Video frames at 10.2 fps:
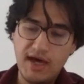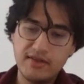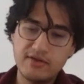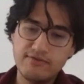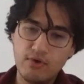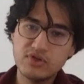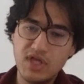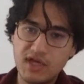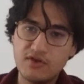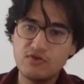And the fourth
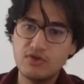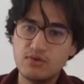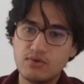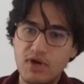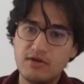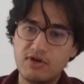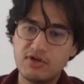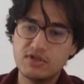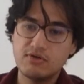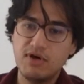thing is the
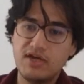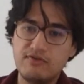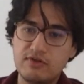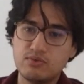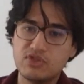Ukraine-Russia crisis,